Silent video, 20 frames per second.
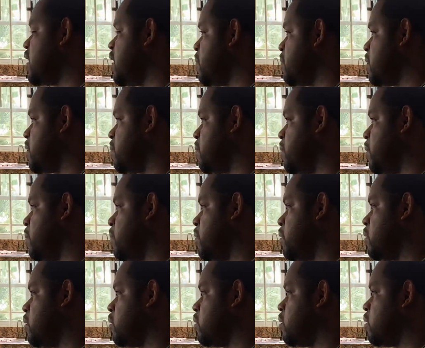name some
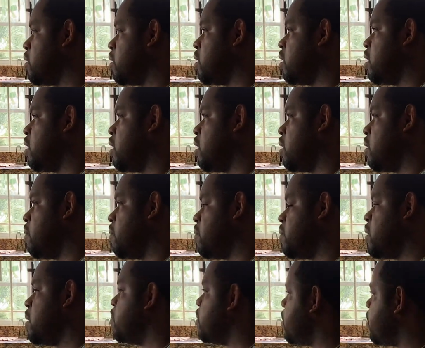people
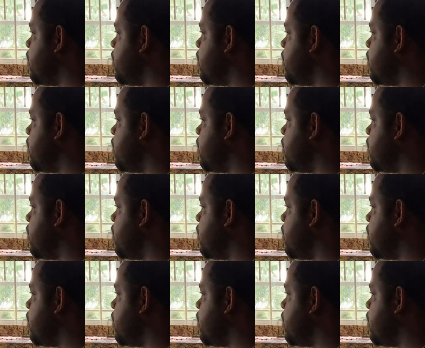simply